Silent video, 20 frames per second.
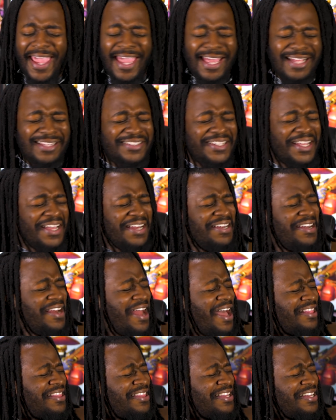It did
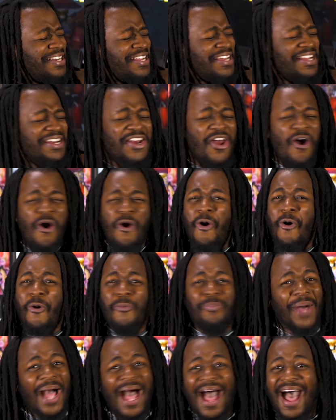nothing to
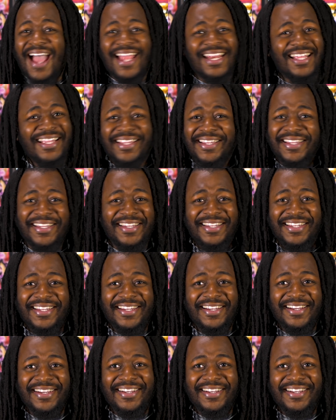nobody.